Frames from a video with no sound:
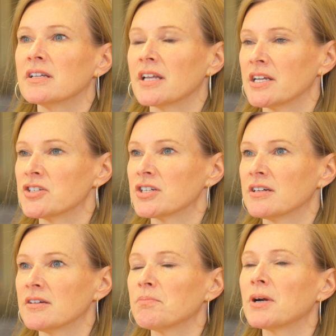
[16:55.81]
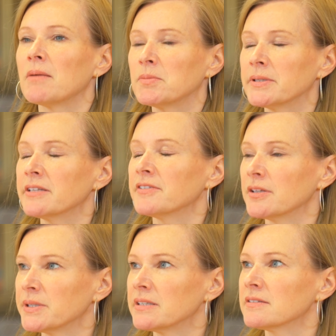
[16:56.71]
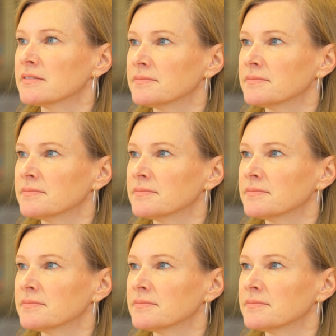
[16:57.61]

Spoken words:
in Asia, probably the Philippines.